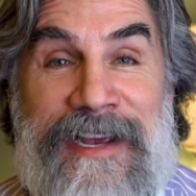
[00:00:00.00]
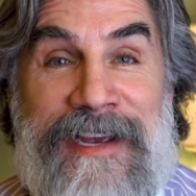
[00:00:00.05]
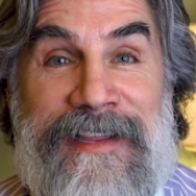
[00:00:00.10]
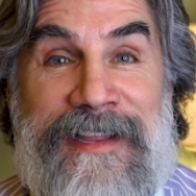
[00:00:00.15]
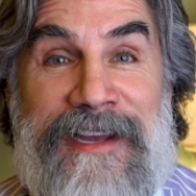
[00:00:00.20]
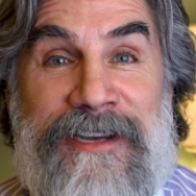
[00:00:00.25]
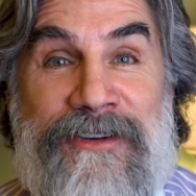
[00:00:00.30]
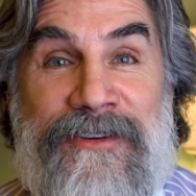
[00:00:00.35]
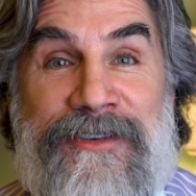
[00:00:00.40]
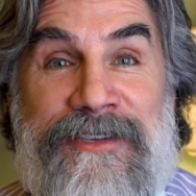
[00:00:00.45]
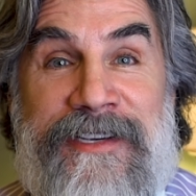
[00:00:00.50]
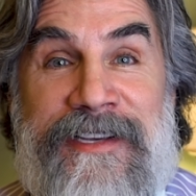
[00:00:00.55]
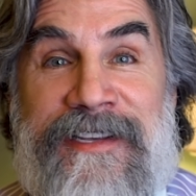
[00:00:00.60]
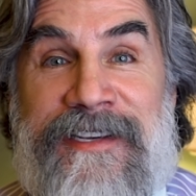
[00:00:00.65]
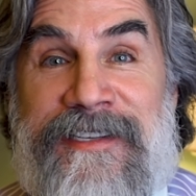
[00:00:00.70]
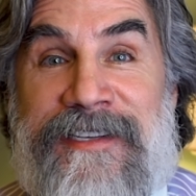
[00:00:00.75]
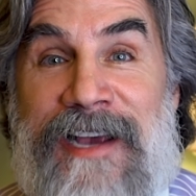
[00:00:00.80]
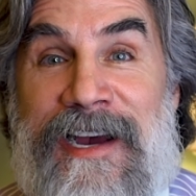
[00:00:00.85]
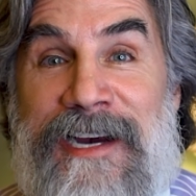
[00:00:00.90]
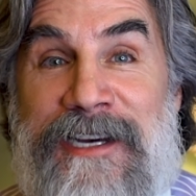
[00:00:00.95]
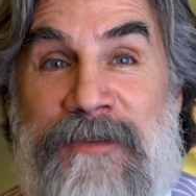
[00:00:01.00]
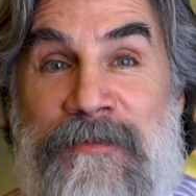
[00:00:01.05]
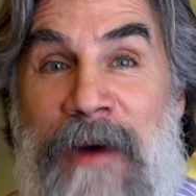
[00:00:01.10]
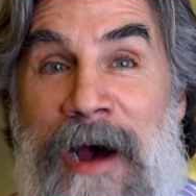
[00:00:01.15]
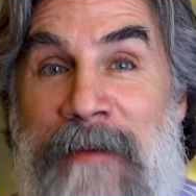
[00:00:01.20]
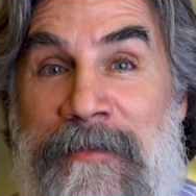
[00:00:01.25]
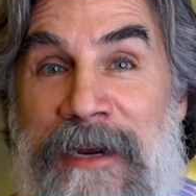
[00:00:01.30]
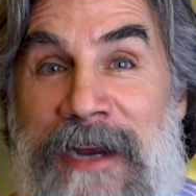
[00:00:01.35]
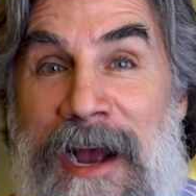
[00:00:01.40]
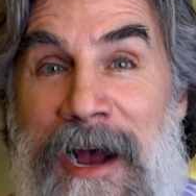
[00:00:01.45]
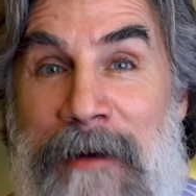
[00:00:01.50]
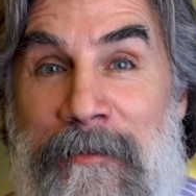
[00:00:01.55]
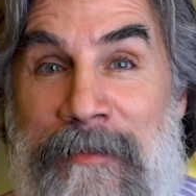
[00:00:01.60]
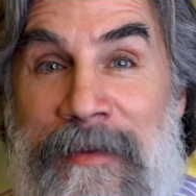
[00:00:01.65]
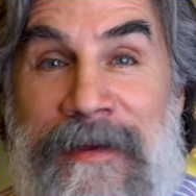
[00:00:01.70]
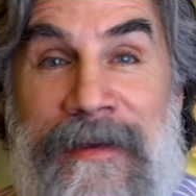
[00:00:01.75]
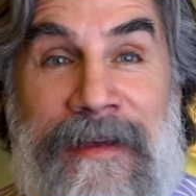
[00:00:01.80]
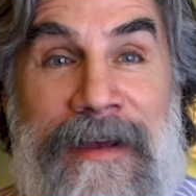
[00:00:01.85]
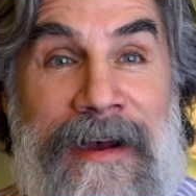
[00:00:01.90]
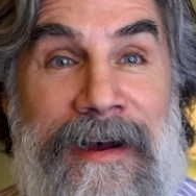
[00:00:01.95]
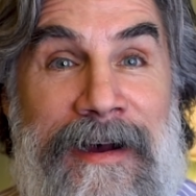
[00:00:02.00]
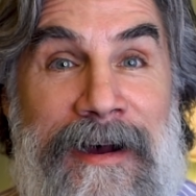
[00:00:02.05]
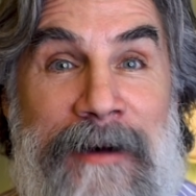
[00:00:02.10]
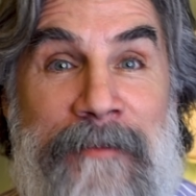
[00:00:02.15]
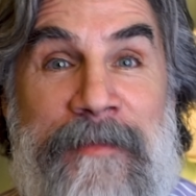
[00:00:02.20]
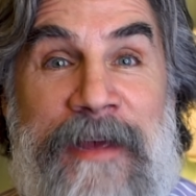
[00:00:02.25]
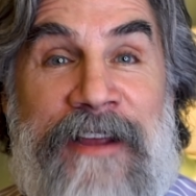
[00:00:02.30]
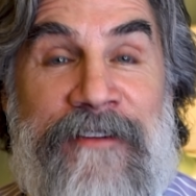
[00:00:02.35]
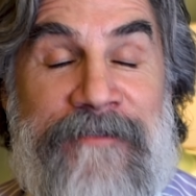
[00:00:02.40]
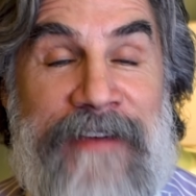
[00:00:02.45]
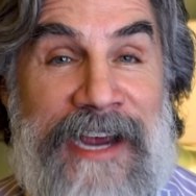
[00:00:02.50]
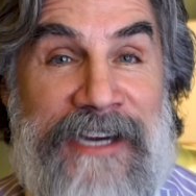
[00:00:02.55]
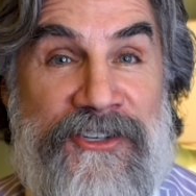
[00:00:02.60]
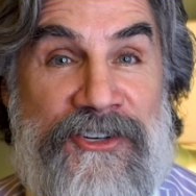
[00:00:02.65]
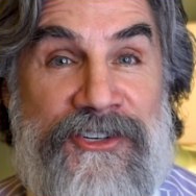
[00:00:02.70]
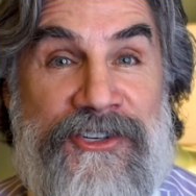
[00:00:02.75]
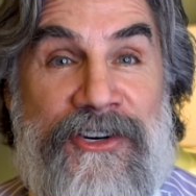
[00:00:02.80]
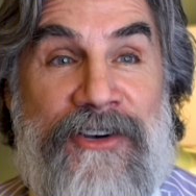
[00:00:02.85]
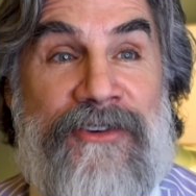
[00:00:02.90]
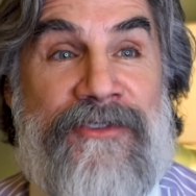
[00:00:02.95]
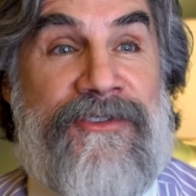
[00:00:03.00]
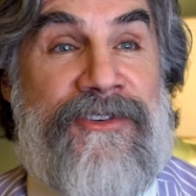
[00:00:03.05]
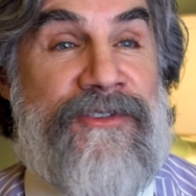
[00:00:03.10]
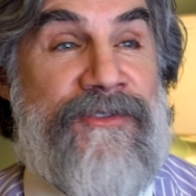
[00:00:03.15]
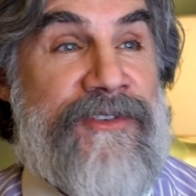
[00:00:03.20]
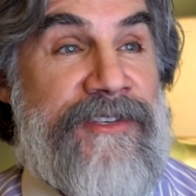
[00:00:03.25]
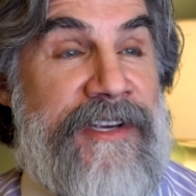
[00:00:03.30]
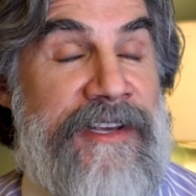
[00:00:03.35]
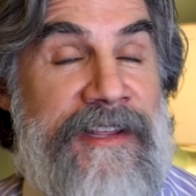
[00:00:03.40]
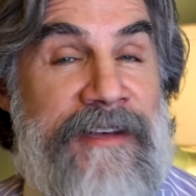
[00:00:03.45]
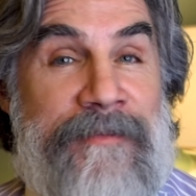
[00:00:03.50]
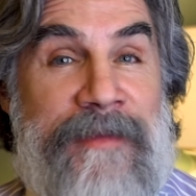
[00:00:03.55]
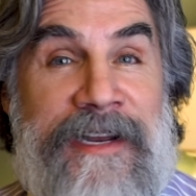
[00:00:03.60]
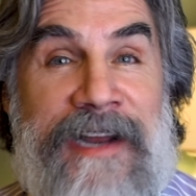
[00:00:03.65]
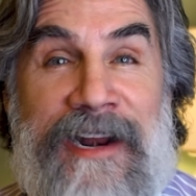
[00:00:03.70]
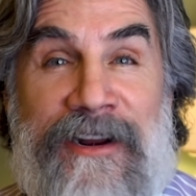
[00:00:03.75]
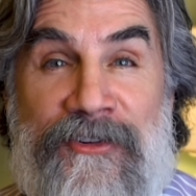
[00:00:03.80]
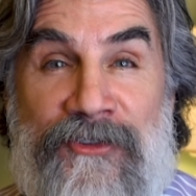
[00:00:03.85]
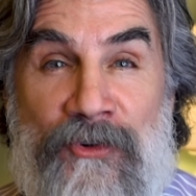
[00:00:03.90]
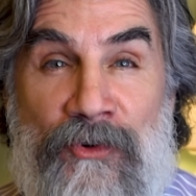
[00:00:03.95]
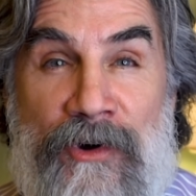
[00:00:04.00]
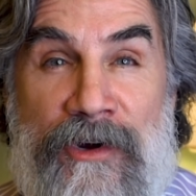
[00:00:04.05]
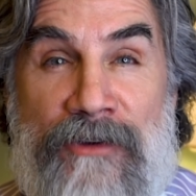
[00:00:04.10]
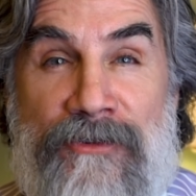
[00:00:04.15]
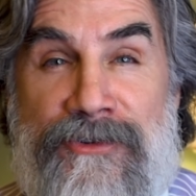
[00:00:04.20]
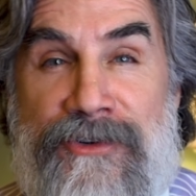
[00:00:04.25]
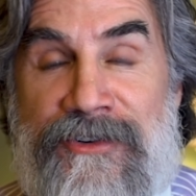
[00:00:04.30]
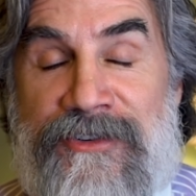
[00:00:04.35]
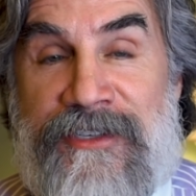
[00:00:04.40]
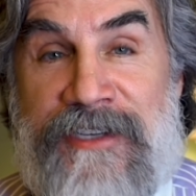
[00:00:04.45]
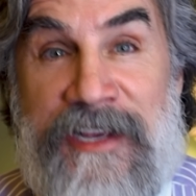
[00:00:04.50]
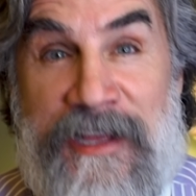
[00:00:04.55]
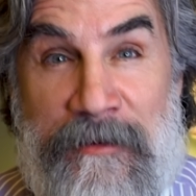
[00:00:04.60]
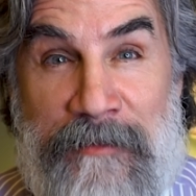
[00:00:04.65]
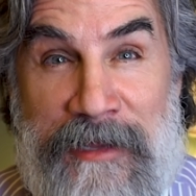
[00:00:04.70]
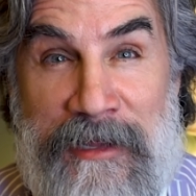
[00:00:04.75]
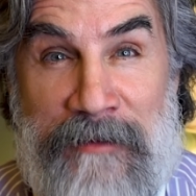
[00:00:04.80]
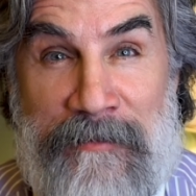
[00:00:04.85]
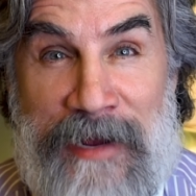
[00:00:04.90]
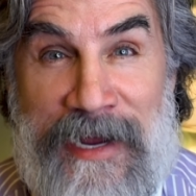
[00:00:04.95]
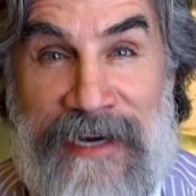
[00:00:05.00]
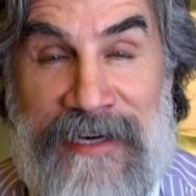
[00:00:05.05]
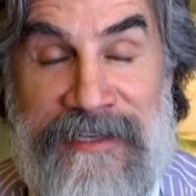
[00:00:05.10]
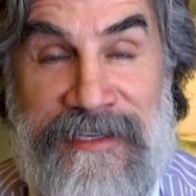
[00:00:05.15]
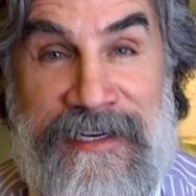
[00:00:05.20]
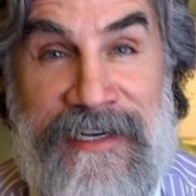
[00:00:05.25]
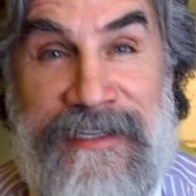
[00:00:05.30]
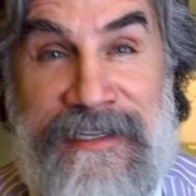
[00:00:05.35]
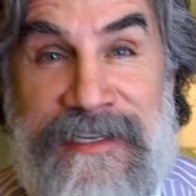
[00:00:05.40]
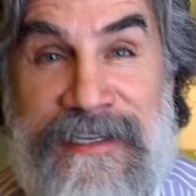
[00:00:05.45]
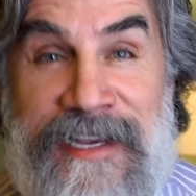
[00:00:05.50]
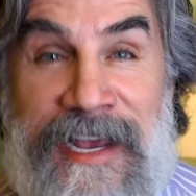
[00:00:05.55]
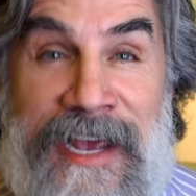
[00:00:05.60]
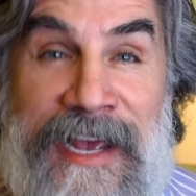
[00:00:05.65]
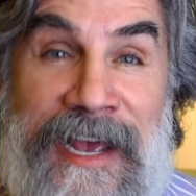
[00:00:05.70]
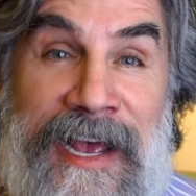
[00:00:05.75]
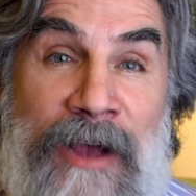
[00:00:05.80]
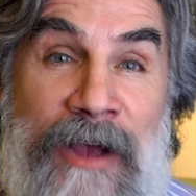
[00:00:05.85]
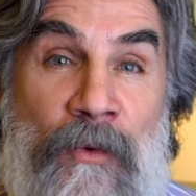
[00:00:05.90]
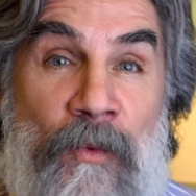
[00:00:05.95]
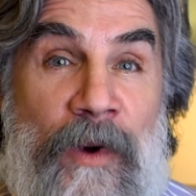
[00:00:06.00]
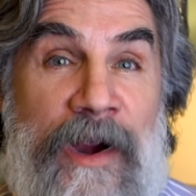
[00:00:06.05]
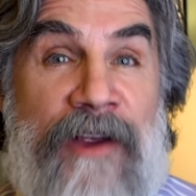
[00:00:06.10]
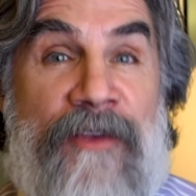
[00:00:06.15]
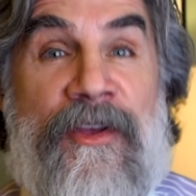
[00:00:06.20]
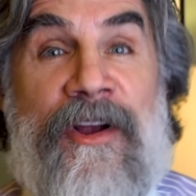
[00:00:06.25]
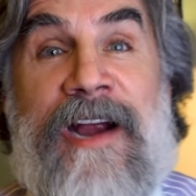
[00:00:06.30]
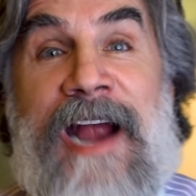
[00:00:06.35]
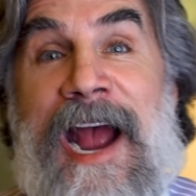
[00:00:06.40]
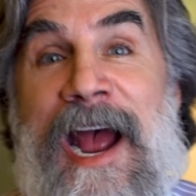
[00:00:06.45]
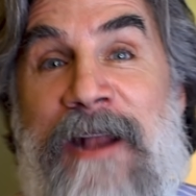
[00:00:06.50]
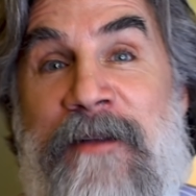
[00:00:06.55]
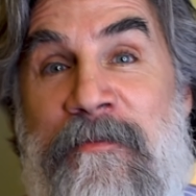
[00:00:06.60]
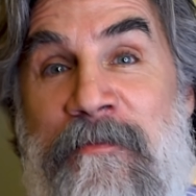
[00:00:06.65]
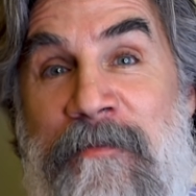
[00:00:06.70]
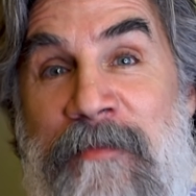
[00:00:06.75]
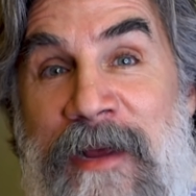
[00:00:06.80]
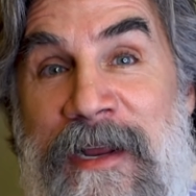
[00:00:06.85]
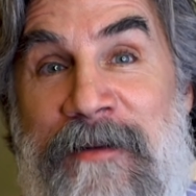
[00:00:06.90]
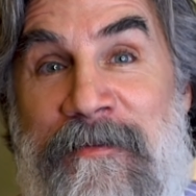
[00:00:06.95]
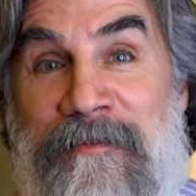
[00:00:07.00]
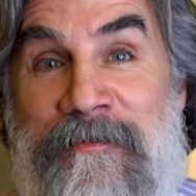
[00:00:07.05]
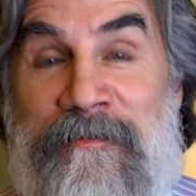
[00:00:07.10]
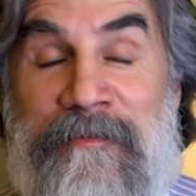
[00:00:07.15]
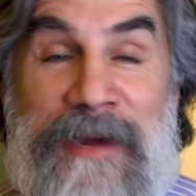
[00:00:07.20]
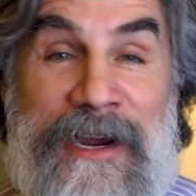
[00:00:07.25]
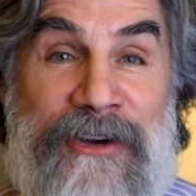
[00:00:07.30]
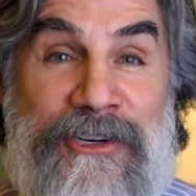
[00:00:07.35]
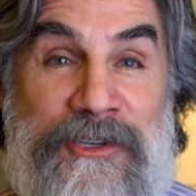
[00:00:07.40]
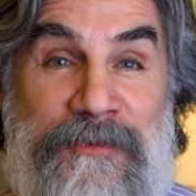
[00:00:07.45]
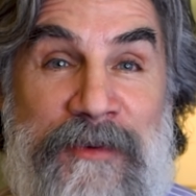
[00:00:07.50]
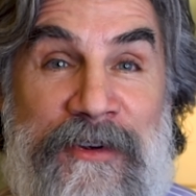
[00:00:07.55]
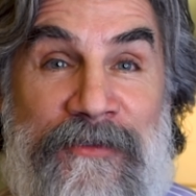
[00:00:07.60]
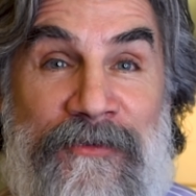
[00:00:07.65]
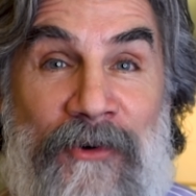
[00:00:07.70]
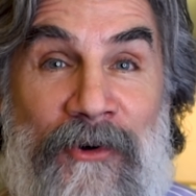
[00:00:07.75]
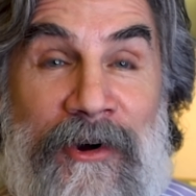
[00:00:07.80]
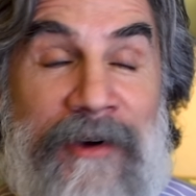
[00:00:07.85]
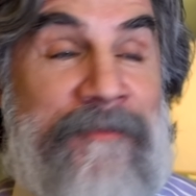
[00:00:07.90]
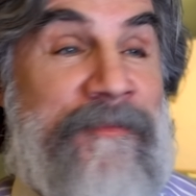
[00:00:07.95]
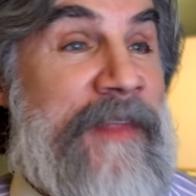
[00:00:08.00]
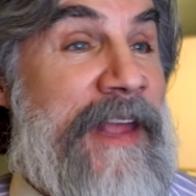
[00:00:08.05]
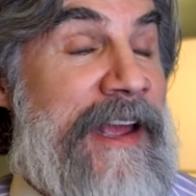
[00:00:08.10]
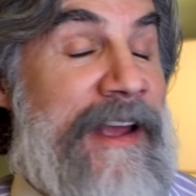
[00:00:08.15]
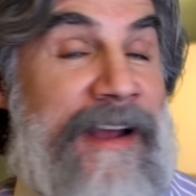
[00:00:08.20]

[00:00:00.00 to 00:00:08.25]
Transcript: And then you see these guys popping up um, in fashion shows, you see them in editorials, you see them in the magazines where there hadn't been beards before.